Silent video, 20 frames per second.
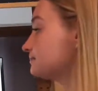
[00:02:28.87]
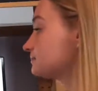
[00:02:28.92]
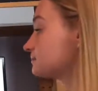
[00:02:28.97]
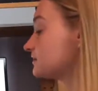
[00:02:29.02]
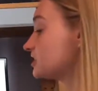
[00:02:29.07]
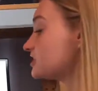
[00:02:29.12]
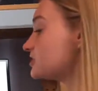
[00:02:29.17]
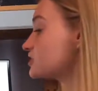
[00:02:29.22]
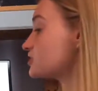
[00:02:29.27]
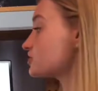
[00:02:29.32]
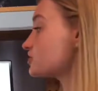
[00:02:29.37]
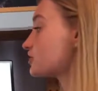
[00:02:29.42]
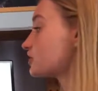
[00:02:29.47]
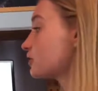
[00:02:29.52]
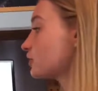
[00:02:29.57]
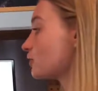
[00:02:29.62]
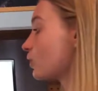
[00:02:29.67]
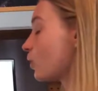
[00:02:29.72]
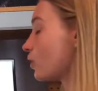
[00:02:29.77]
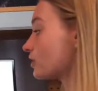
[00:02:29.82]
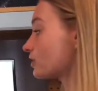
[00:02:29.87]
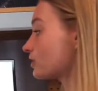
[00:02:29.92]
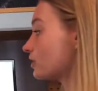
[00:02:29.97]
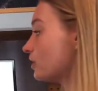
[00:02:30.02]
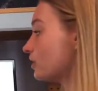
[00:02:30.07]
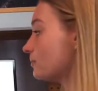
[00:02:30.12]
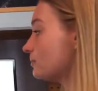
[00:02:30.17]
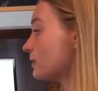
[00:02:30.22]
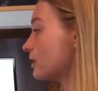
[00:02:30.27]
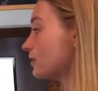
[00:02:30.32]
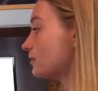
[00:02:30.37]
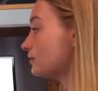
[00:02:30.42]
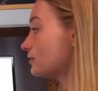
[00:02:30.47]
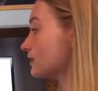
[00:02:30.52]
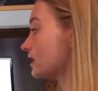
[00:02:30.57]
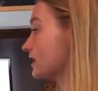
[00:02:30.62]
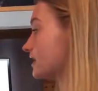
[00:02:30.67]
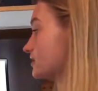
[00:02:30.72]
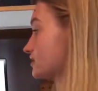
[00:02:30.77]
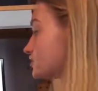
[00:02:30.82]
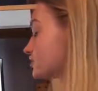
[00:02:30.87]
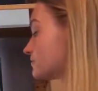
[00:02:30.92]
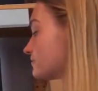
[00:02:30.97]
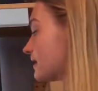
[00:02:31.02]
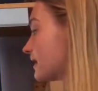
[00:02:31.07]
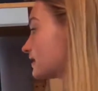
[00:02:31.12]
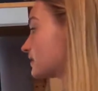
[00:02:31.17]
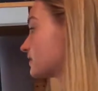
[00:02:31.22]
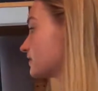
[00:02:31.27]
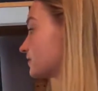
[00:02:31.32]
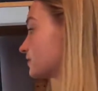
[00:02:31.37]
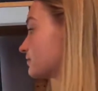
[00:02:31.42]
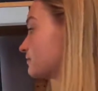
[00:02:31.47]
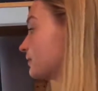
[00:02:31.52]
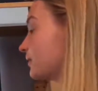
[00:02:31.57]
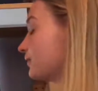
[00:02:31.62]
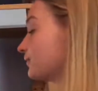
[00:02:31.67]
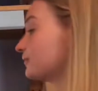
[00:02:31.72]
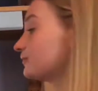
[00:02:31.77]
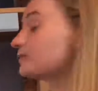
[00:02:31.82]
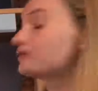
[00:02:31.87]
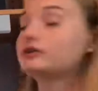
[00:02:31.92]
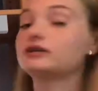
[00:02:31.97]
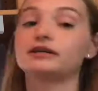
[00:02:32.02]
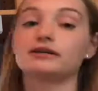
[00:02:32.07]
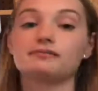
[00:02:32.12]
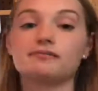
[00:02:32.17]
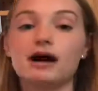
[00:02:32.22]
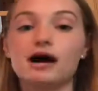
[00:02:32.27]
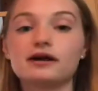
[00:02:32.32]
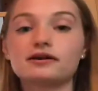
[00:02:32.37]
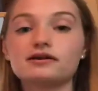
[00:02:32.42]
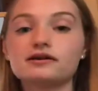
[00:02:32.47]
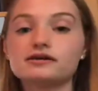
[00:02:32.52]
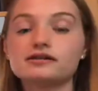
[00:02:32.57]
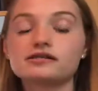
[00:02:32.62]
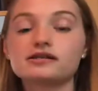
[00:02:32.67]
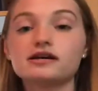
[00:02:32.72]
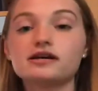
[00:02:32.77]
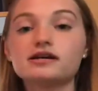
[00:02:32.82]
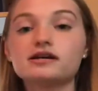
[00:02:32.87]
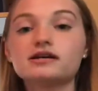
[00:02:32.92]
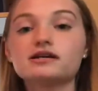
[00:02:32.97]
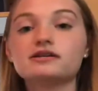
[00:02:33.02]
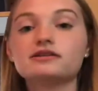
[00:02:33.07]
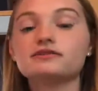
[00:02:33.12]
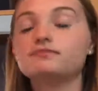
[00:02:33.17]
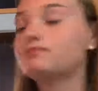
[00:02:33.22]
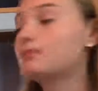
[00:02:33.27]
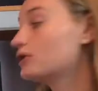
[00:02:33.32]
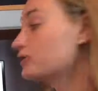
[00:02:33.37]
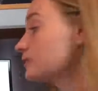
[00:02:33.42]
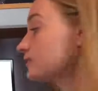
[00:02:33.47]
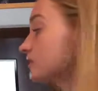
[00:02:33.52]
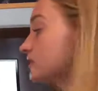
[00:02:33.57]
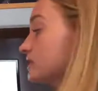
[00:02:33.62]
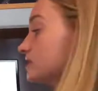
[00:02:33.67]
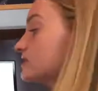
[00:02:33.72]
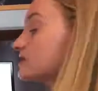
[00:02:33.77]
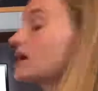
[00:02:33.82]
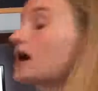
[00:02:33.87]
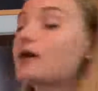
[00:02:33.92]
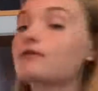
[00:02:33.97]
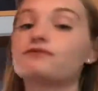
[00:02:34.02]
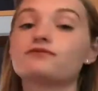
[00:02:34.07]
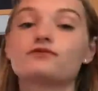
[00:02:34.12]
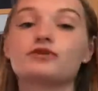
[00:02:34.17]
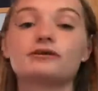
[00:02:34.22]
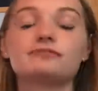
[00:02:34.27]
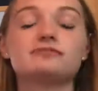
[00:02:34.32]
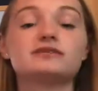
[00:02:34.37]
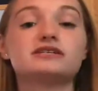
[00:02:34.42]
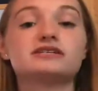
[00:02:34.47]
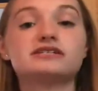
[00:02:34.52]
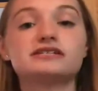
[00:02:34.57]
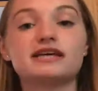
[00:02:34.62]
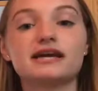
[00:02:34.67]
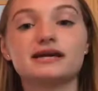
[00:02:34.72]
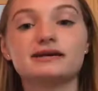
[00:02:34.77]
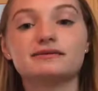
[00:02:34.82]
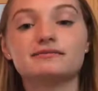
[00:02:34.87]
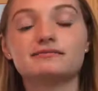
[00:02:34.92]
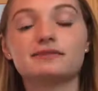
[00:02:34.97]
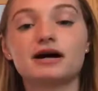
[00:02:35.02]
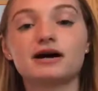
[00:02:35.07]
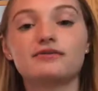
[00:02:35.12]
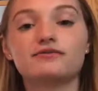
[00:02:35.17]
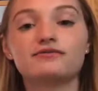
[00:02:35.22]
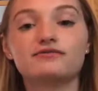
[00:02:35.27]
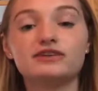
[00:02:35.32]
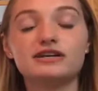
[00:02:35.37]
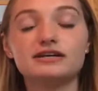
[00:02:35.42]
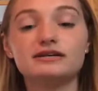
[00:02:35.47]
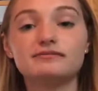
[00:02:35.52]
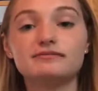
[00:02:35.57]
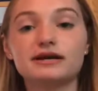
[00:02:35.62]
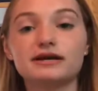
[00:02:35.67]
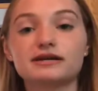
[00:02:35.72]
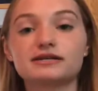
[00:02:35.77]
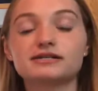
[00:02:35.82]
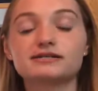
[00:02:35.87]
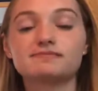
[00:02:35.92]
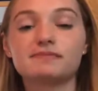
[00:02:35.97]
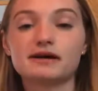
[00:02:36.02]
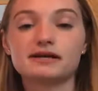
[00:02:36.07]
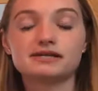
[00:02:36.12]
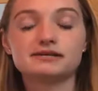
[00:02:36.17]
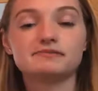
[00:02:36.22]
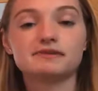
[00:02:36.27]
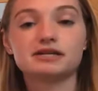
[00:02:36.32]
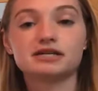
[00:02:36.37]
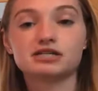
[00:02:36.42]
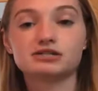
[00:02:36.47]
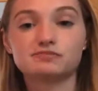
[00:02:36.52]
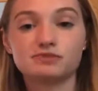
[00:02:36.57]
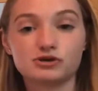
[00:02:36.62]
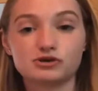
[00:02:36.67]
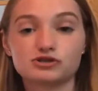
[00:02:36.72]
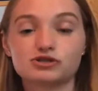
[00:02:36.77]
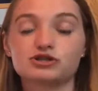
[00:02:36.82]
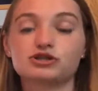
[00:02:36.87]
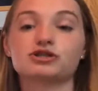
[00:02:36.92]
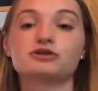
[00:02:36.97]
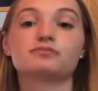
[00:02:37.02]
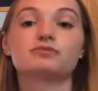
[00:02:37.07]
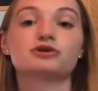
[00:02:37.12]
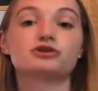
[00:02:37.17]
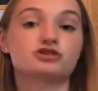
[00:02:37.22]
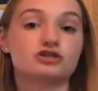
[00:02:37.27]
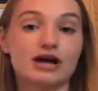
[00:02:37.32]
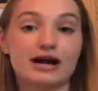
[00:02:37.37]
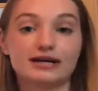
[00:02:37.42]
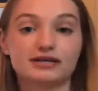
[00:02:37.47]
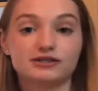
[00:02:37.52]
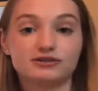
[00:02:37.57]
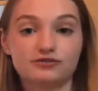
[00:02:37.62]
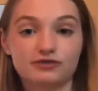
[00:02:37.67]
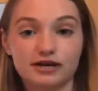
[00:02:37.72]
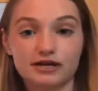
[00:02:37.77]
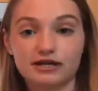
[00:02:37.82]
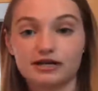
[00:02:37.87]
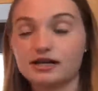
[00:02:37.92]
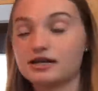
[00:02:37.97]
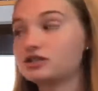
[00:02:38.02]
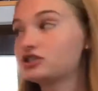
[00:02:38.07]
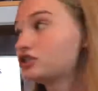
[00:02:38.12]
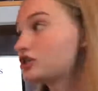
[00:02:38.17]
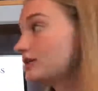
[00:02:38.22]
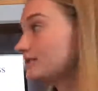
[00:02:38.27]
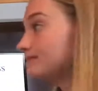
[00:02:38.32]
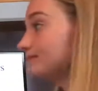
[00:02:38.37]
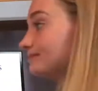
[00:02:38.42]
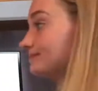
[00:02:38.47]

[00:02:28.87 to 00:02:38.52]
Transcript: this is the cortical bone and trabecular bone 3D models. Both these come from the same female specimen exposed to the protracted radiation.